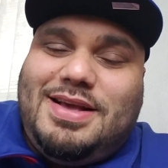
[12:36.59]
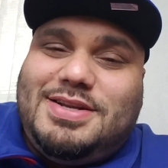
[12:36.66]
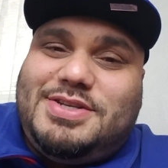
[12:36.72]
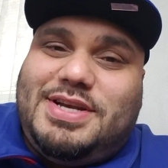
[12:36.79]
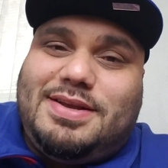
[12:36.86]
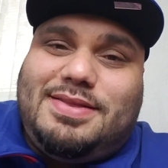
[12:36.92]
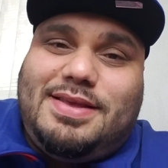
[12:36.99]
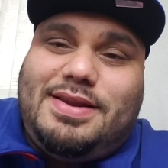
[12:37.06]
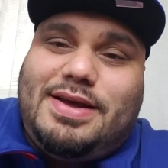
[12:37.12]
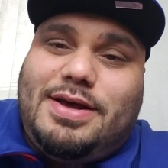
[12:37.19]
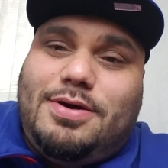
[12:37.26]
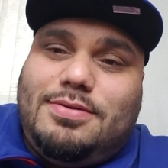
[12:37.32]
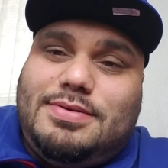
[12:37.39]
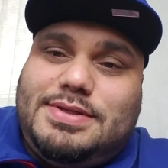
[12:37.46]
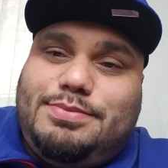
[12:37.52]
Check that
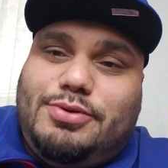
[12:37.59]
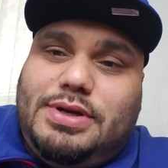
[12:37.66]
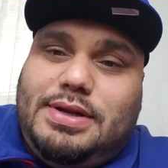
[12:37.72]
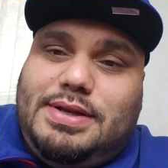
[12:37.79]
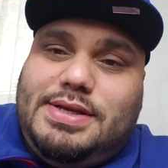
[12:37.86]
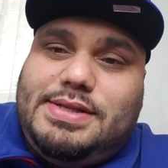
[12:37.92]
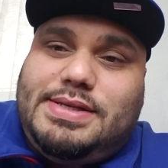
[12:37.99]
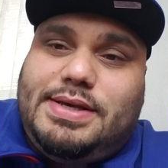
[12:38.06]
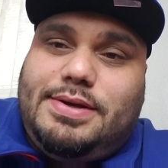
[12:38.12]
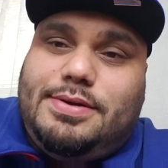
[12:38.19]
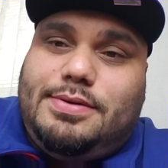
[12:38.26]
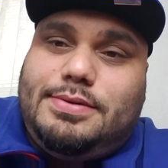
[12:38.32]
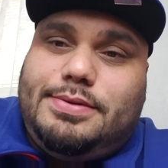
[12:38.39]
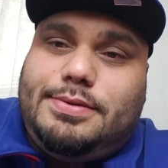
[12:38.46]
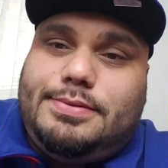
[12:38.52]
out. It's pretty
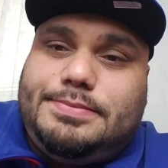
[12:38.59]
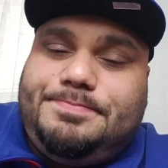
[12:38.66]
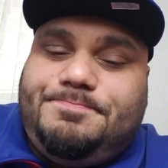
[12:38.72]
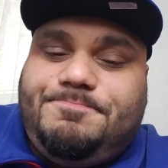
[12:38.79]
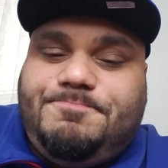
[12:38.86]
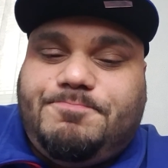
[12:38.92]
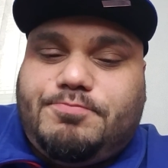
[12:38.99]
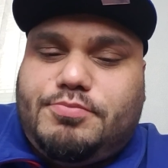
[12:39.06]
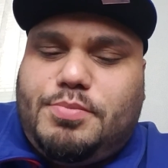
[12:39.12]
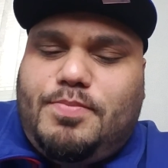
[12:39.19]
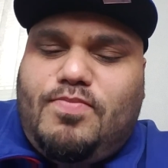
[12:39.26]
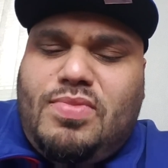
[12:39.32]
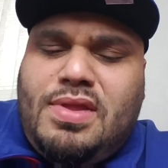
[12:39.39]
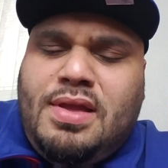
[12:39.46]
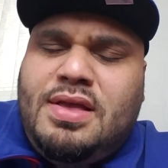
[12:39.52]
detailed.
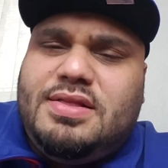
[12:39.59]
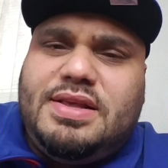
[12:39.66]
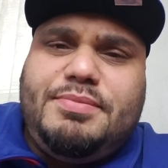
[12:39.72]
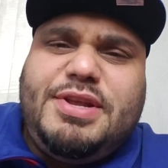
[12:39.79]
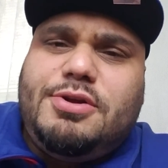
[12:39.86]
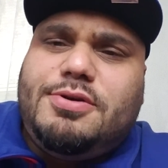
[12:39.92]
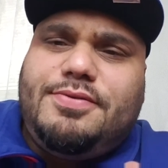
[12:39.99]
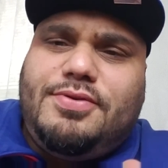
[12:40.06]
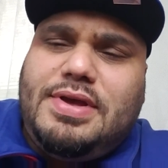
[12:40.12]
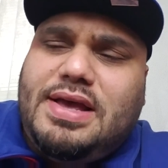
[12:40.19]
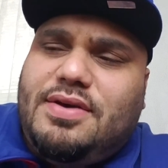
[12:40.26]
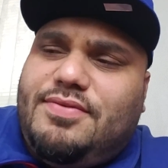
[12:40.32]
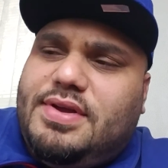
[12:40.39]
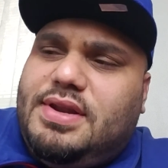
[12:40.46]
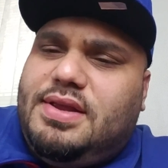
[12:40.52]
Let me know if you
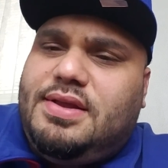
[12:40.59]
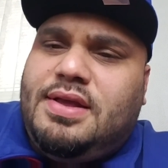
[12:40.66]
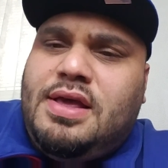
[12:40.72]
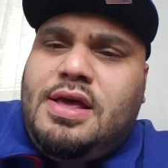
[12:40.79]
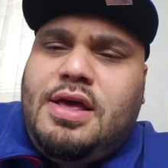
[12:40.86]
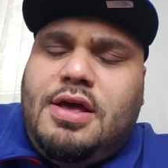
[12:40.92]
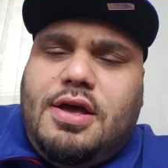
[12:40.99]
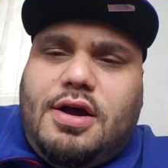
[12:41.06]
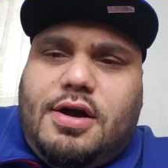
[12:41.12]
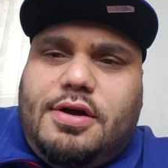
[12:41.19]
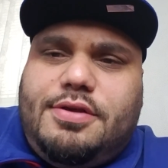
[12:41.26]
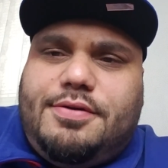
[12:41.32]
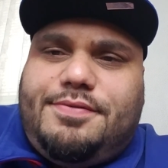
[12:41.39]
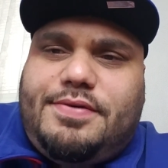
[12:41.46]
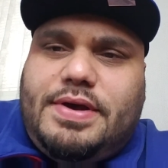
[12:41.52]
have any
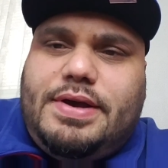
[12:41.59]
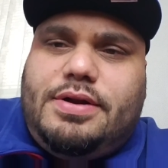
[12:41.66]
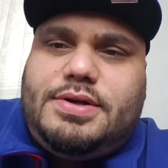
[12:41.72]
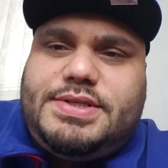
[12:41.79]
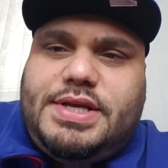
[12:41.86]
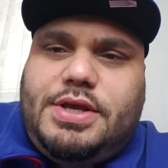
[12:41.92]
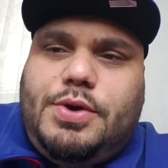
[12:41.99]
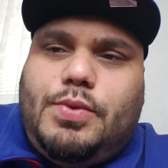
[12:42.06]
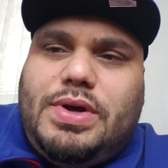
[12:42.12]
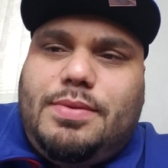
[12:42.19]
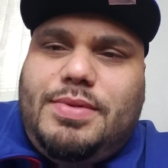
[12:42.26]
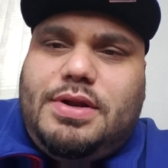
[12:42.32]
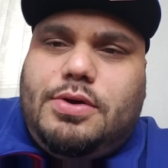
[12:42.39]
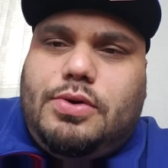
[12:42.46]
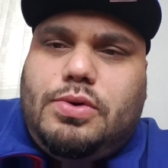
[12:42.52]
other fighters that you want
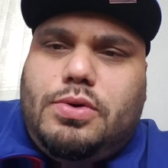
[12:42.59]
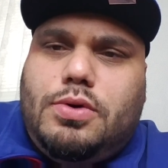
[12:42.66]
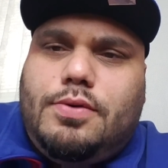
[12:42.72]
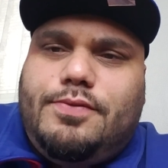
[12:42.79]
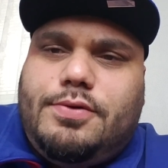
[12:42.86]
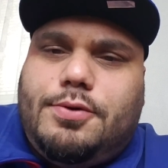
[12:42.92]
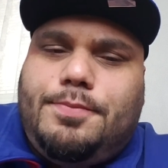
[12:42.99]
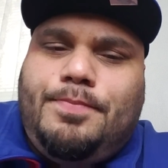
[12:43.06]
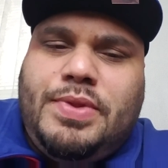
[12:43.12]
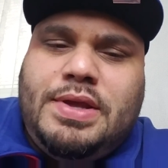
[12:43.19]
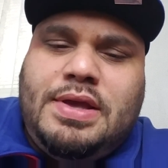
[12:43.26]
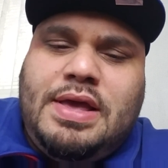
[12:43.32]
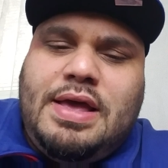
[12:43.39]
me to go over.